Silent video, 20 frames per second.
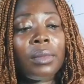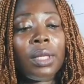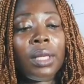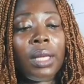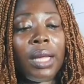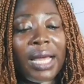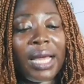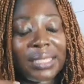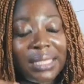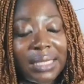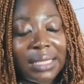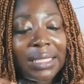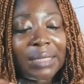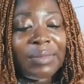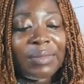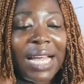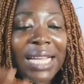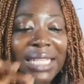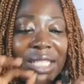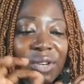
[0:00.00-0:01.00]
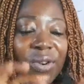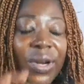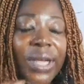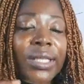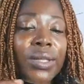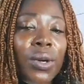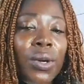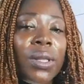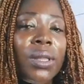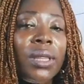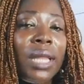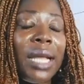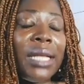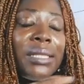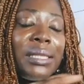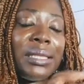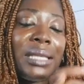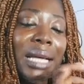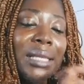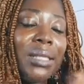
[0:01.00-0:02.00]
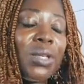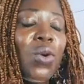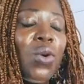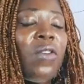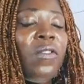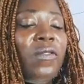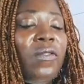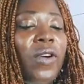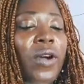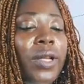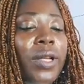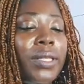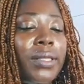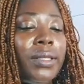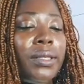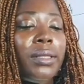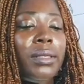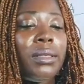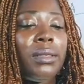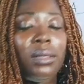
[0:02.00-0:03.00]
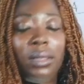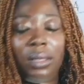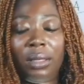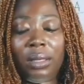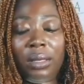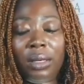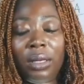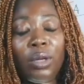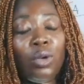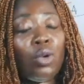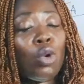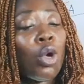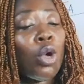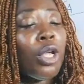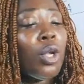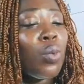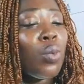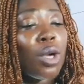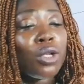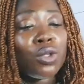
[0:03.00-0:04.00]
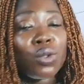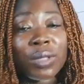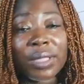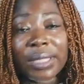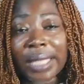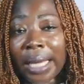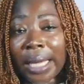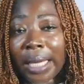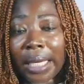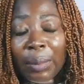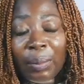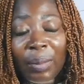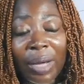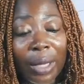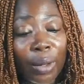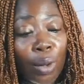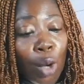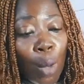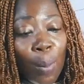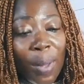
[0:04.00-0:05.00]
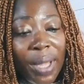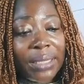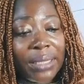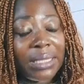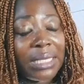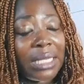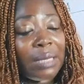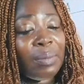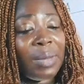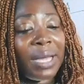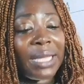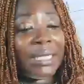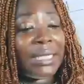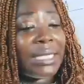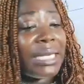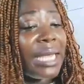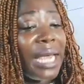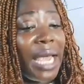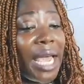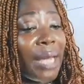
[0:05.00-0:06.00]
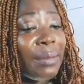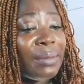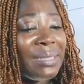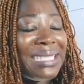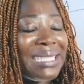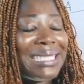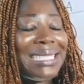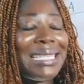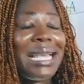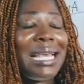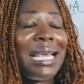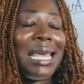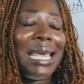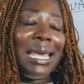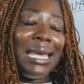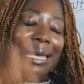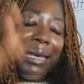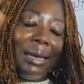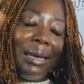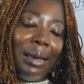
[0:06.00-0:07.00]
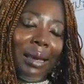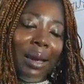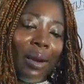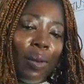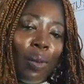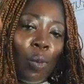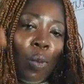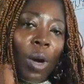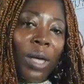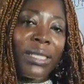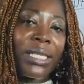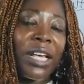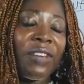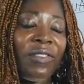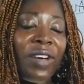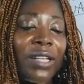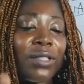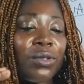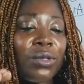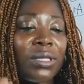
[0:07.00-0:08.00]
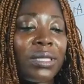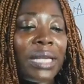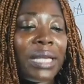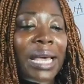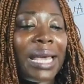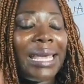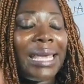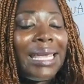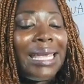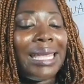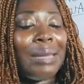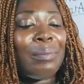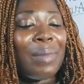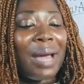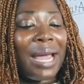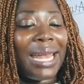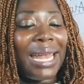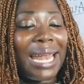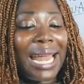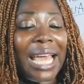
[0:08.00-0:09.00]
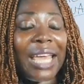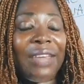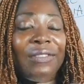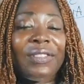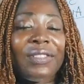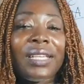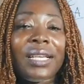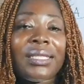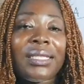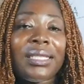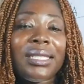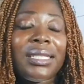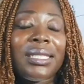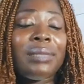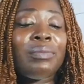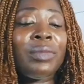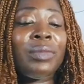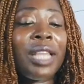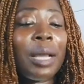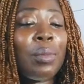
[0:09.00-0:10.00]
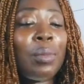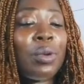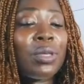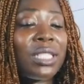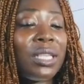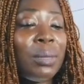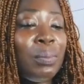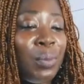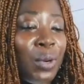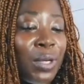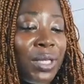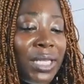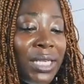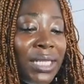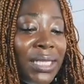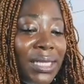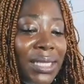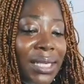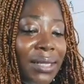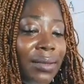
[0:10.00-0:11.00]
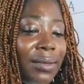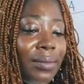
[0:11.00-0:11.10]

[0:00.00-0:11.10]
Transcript: A system that creates content that converts, knowing what to say in my comments, in my DMs, whatever to say in my live session, the most important thing.